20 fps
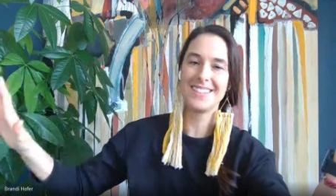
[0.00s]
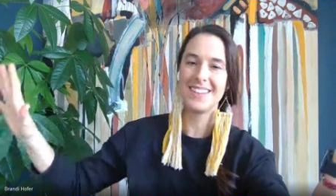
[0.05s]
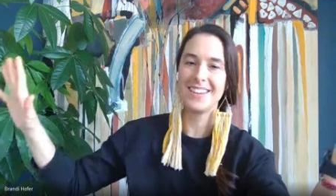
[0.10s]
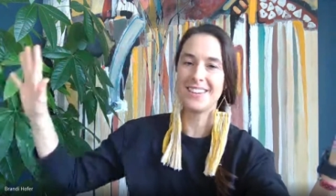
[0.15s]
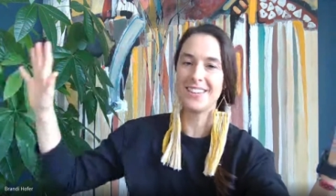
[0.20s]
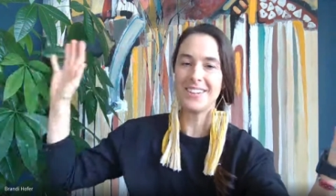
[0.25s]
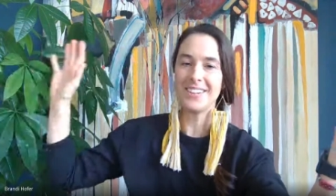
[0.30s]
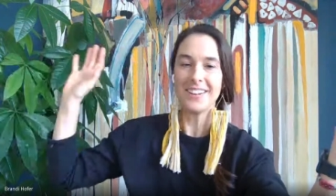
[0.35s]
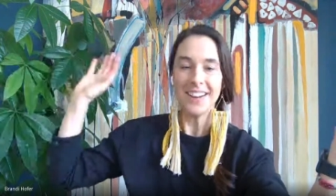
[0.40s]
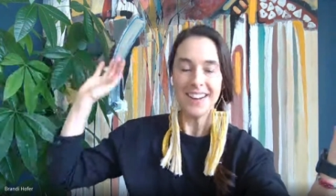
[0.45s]

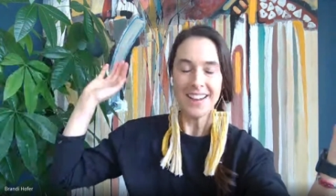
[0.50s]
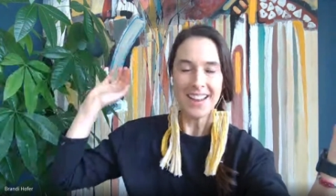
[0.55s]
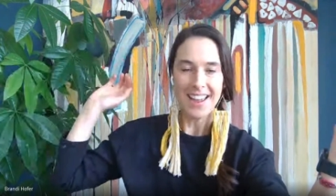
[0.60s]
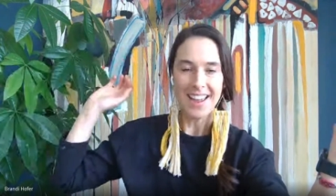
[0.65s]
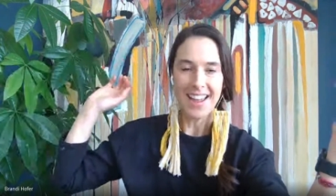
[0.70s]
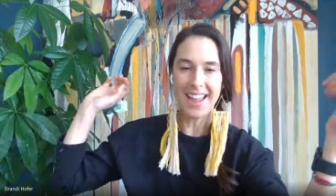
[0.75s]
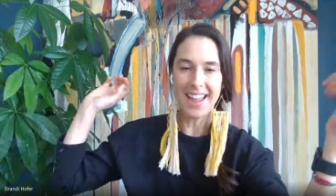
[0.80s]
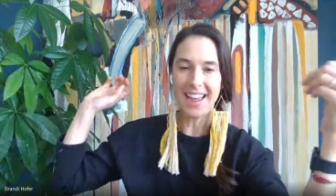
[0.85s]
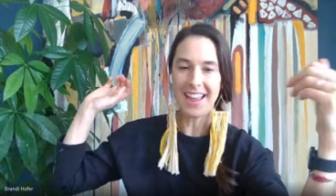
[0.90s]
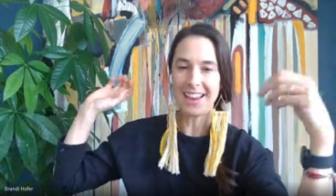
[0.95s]
here,
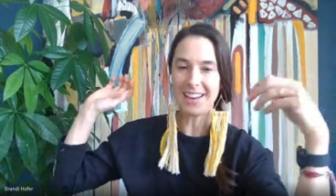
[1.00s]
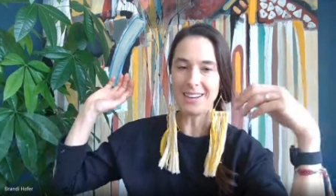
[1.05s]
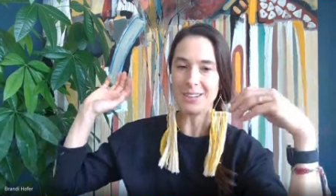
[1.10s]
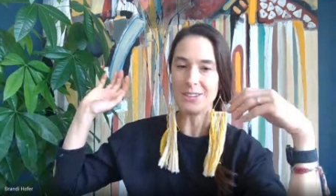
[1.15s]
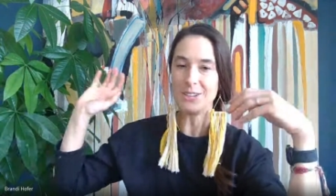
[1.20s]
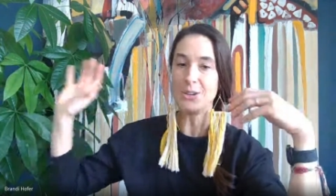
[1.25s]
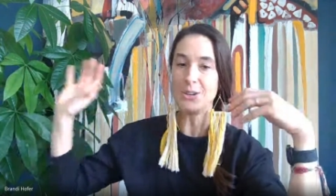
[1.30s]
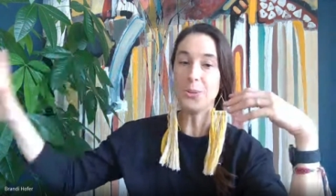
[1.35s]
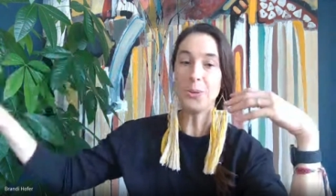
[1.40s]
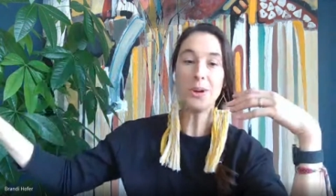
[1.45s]

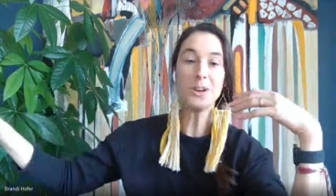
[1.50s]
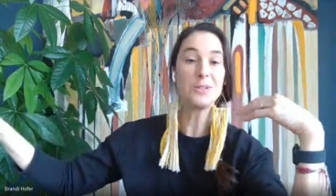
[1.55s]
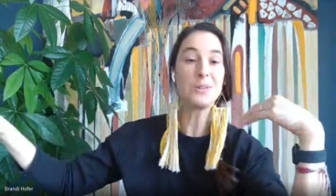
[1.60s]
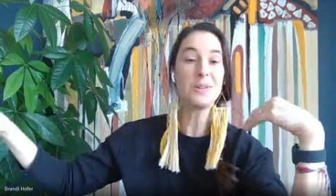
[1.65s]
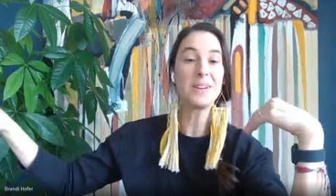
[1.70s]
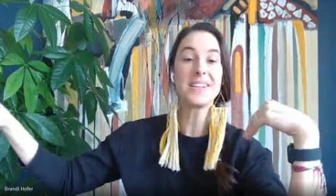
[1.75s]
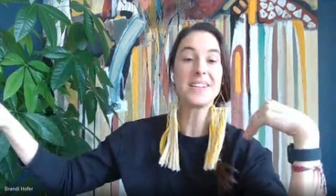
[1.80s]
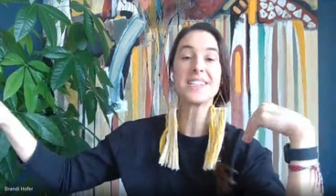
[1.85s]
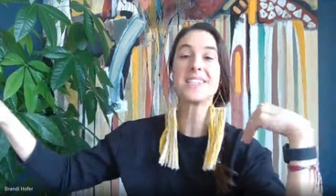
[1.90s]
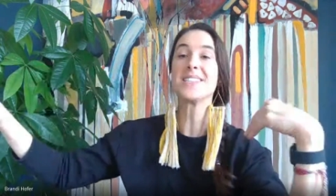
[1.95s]
and you are
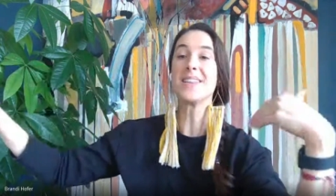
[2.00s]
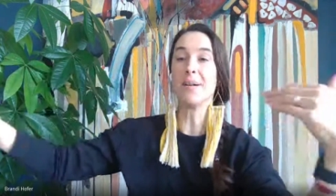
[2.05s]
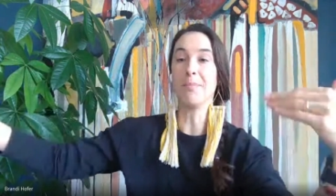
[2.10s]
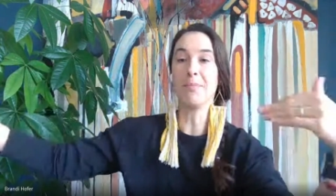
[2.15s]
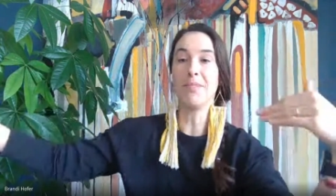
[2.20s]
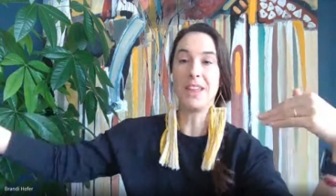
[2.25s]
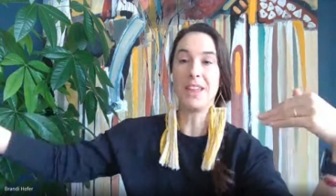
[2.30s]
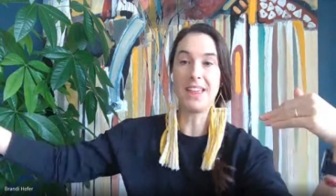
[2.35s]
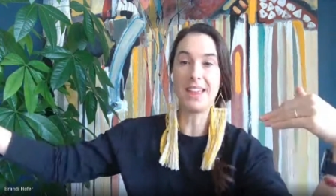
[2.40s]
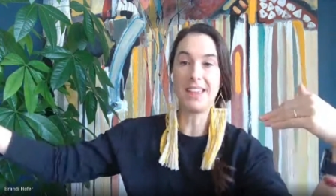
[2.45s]
doing
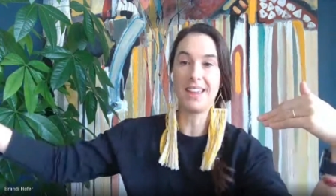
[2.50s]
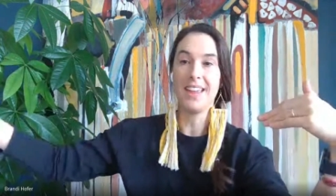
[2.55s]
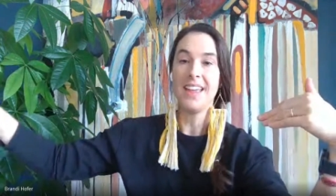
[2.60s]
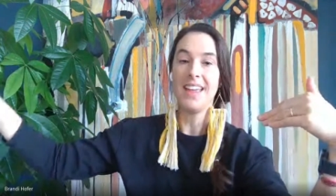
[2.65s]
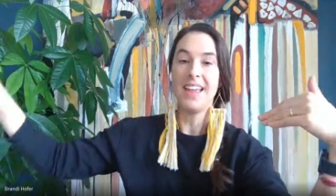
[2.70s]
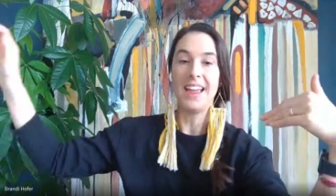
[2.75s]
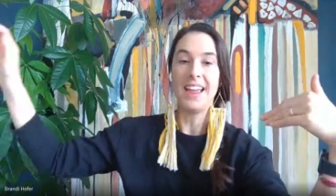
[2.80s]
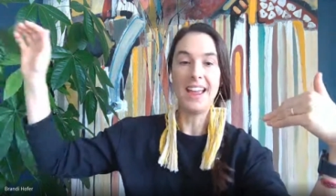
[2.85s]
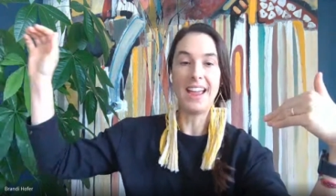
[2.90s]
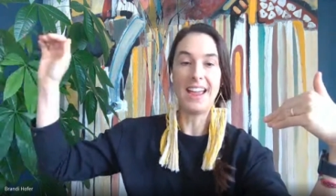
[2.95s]
something. Mm-hmm.
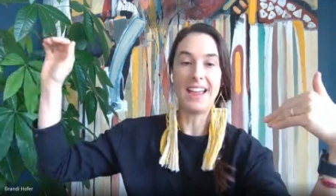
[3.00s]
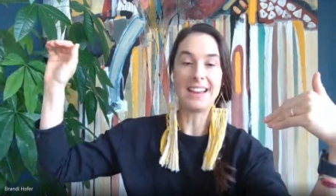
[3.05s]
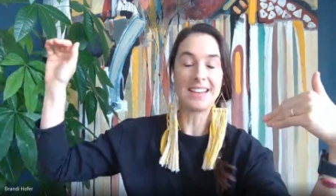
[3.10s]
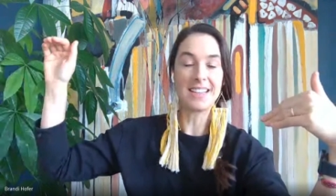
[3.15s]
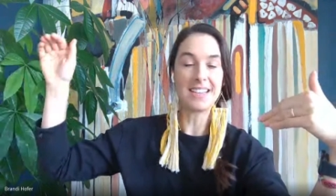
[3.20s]
And